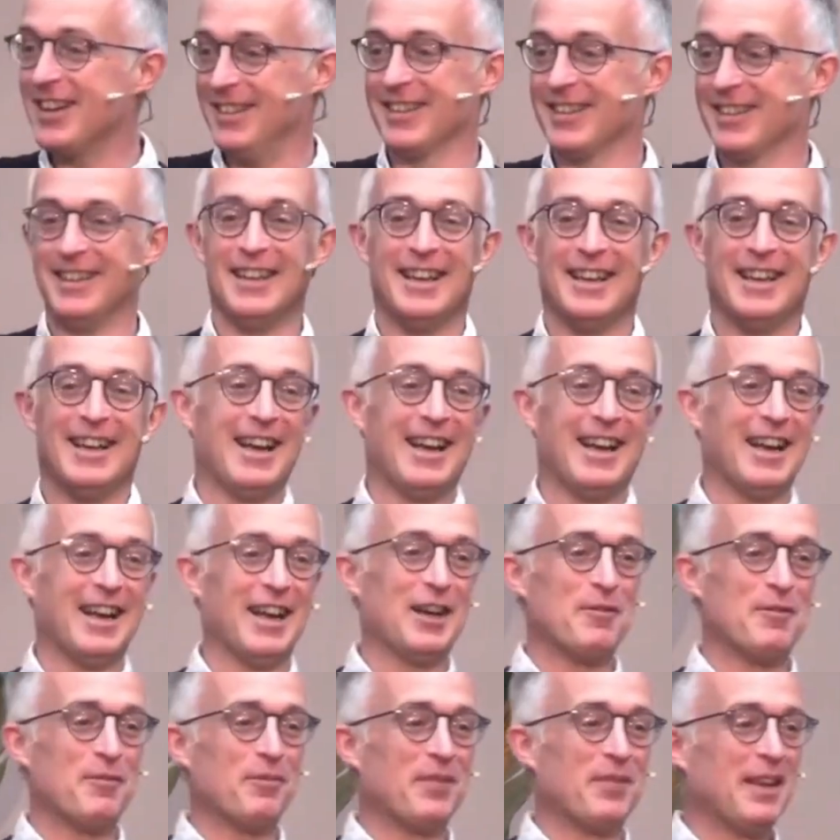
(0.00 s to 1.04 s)
But
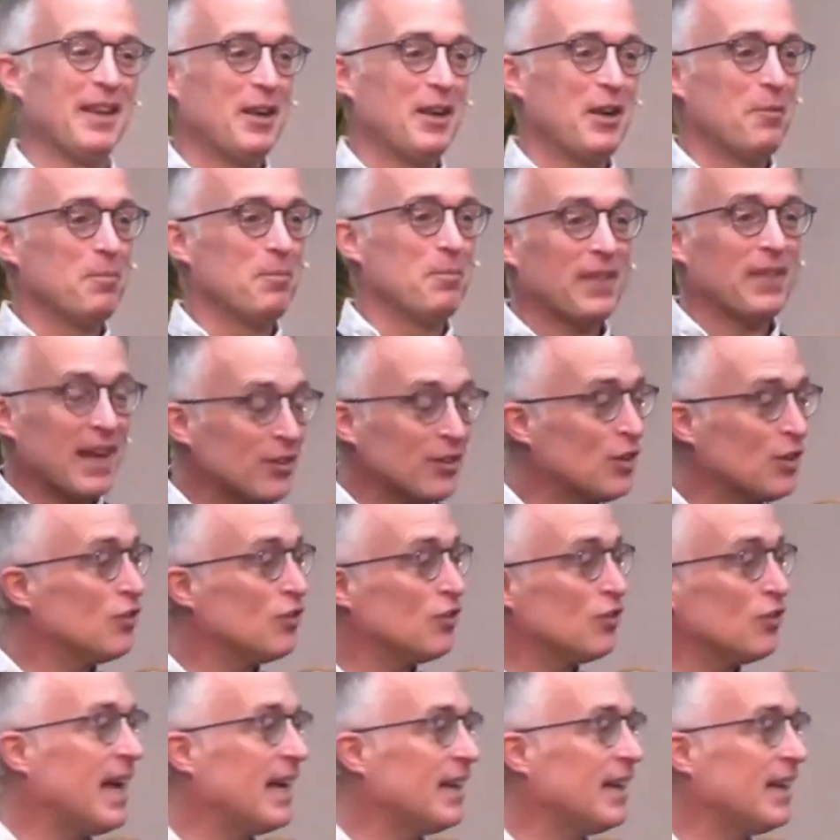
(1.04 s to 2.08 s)
that's the
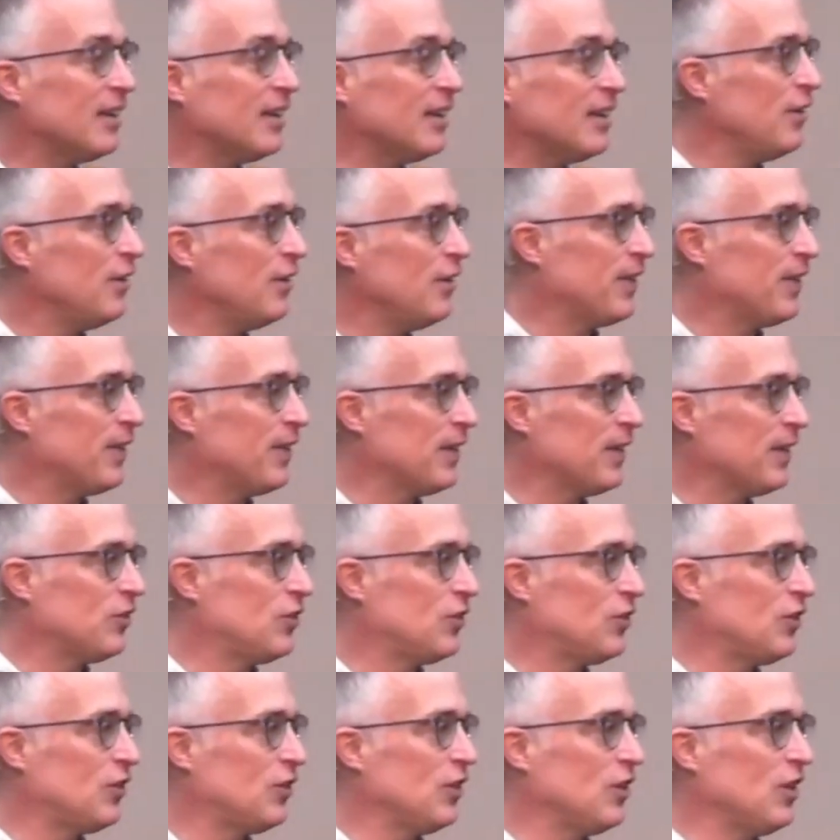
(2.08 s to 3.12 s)
reality for the church
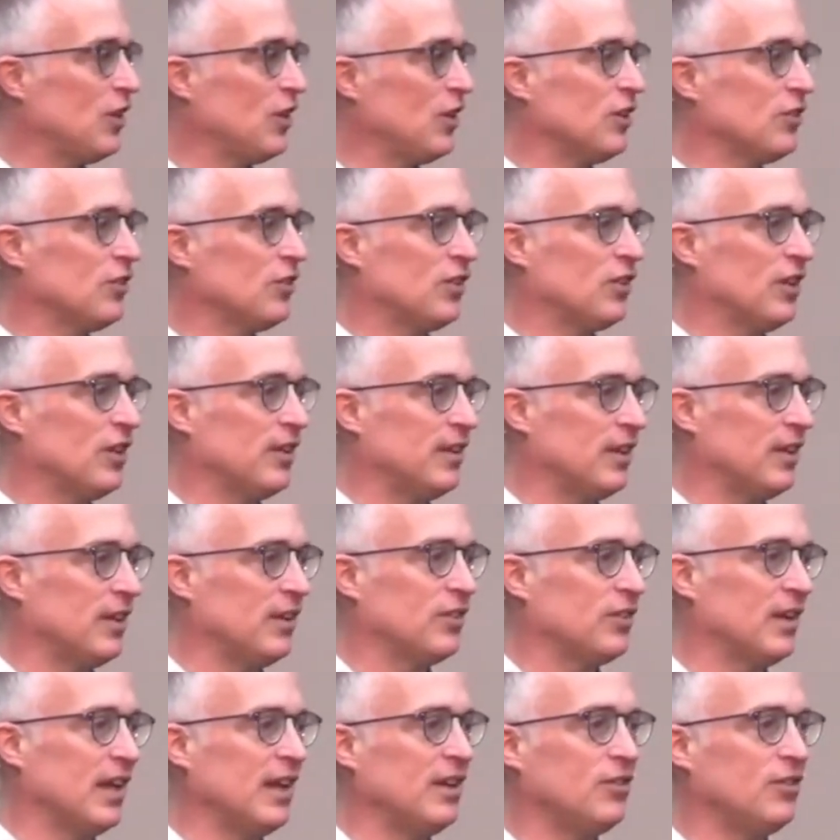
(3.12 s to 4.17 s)
in this nation.
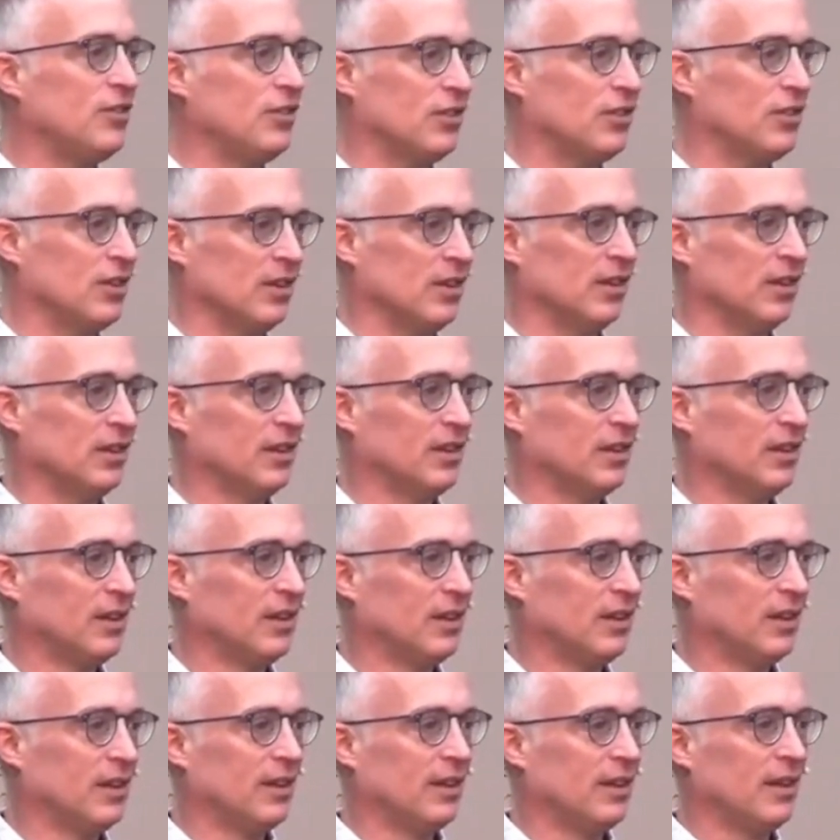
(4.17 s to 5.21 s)

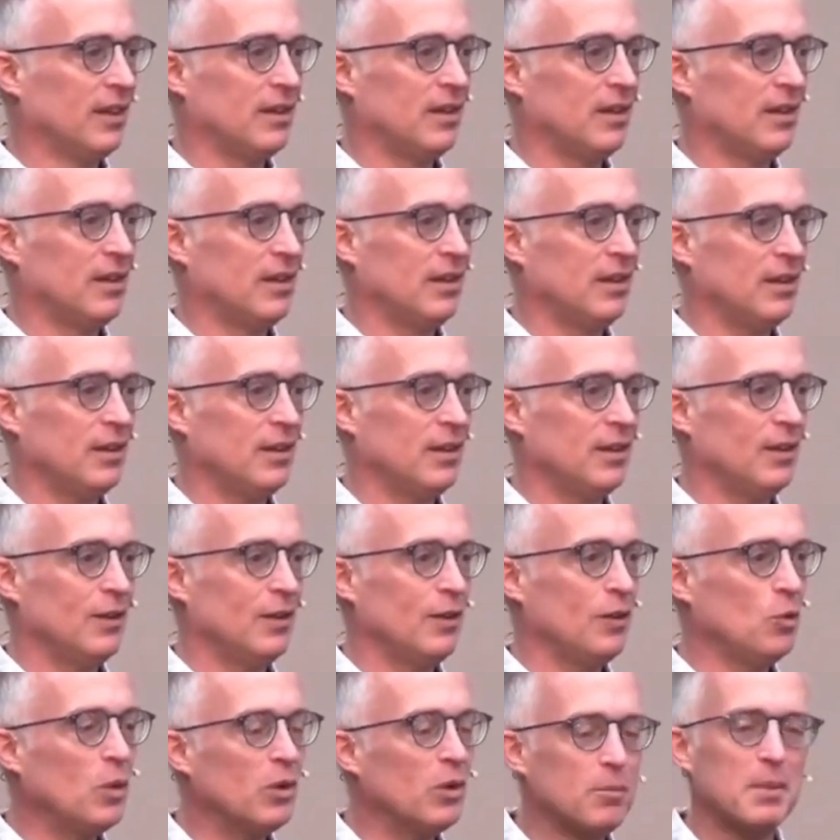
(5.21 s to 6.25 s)
We're a minority.